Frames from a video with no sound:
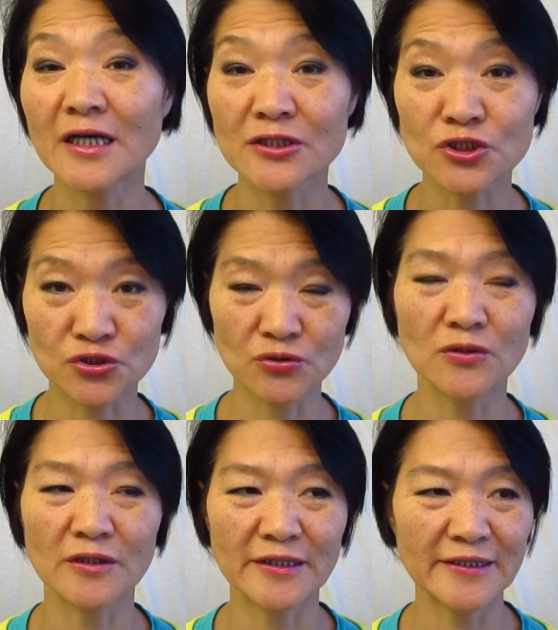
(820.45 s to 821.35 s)
a
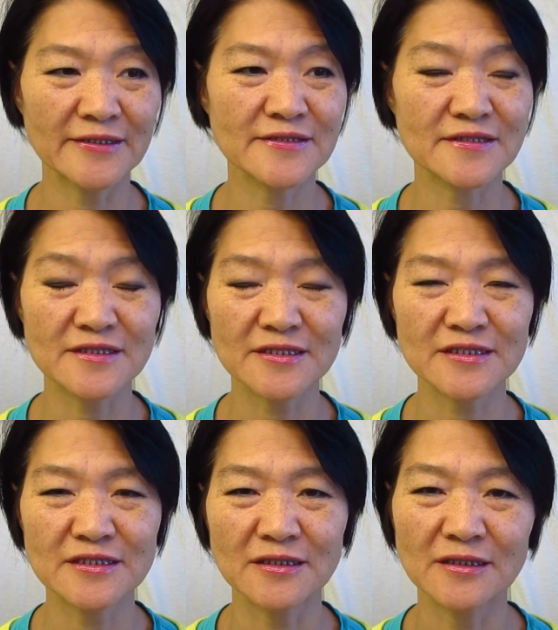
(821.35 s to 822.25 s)
joy, it's
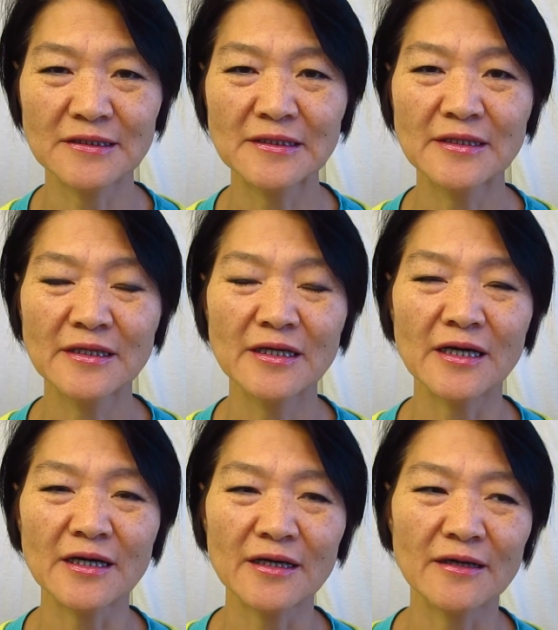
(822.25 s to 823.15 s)
such a
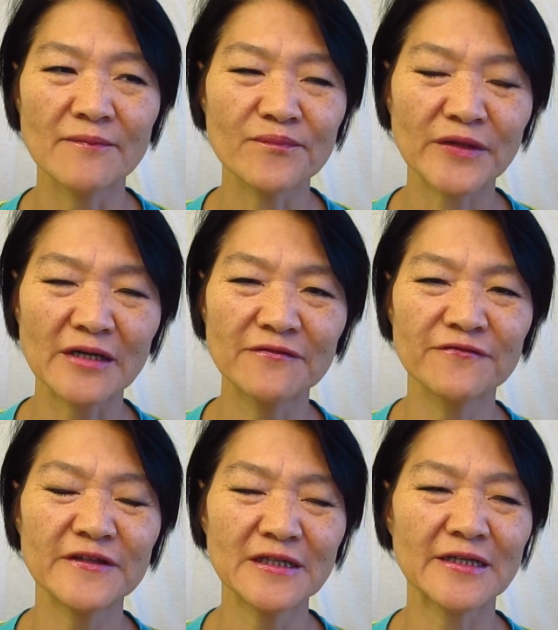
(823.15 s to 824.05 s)
Um, a
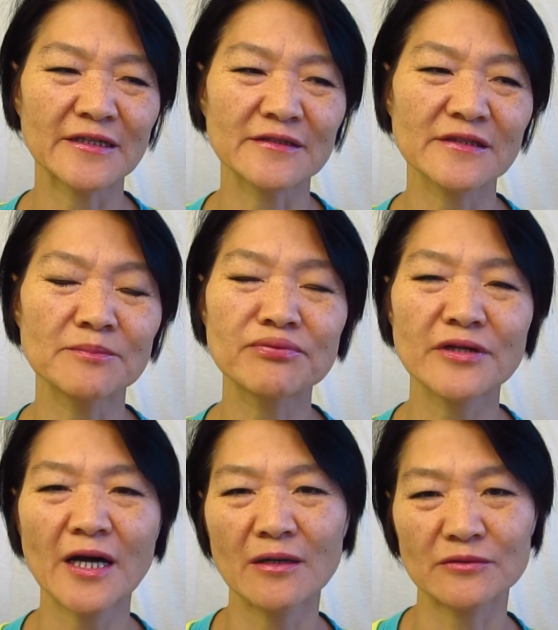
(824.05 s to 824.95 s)
feeling, the
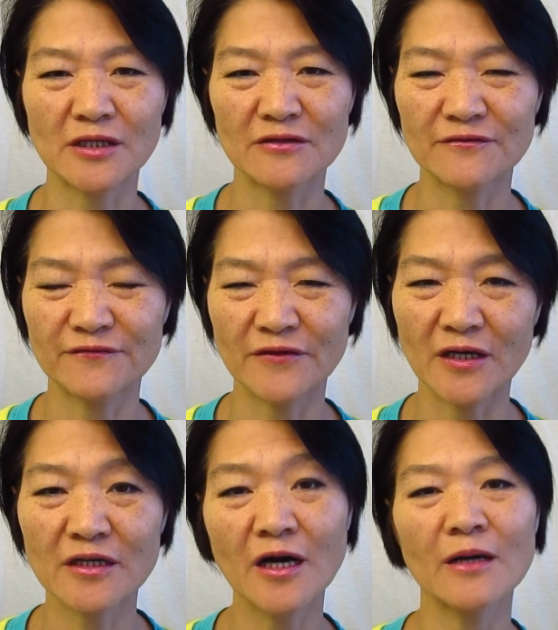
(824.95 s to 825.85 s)
proud of
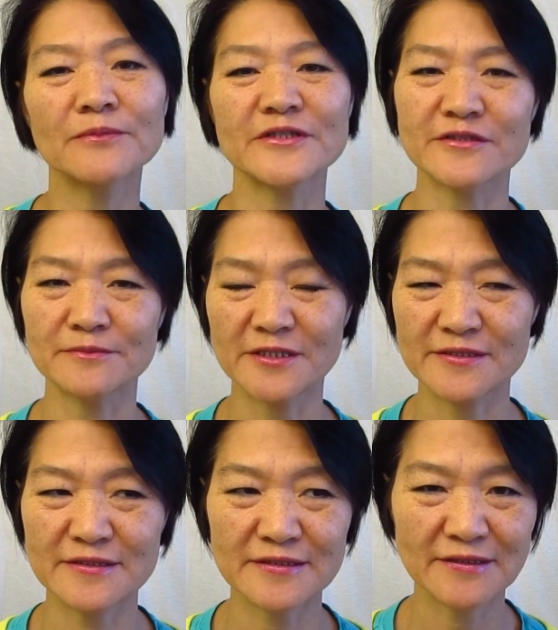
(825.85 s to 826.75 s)

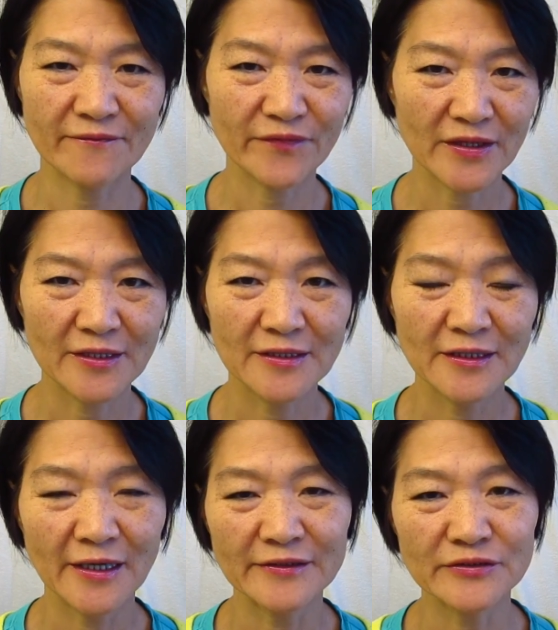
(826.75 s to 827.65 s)
accomplishments,
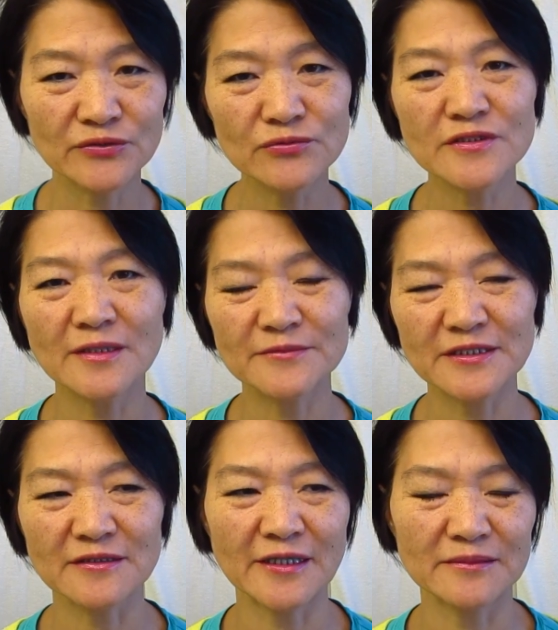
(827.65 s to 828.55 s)
and do
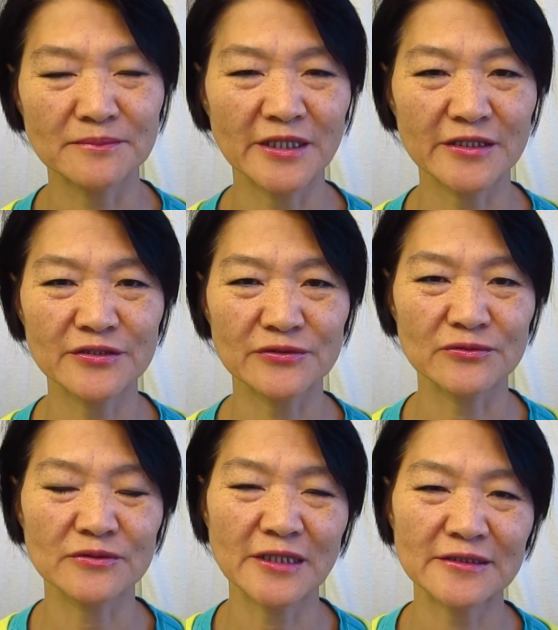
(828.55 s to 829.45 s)
something that makes
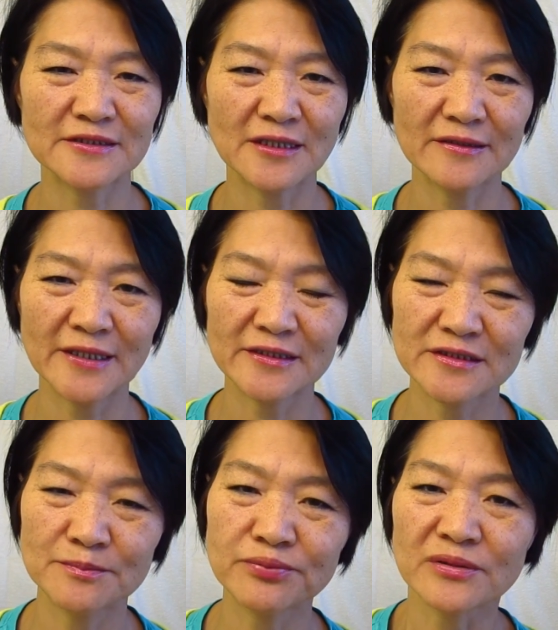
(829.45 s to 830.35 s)
you, that
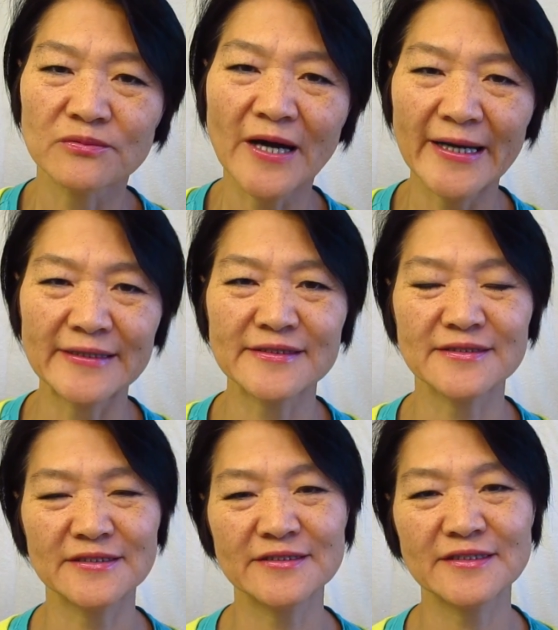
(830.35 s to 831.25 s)
that
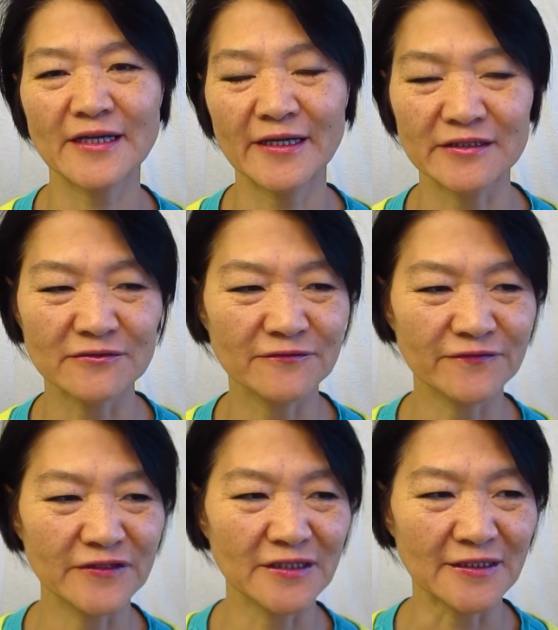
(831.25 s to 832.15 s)
provides this kind of
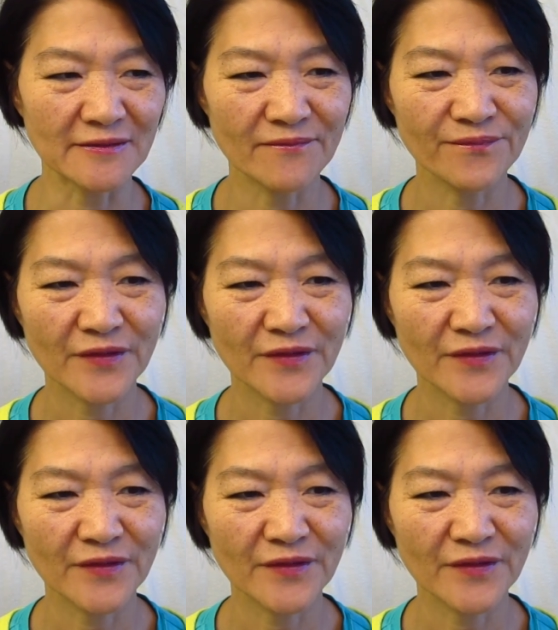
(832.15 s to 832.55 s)
feeling.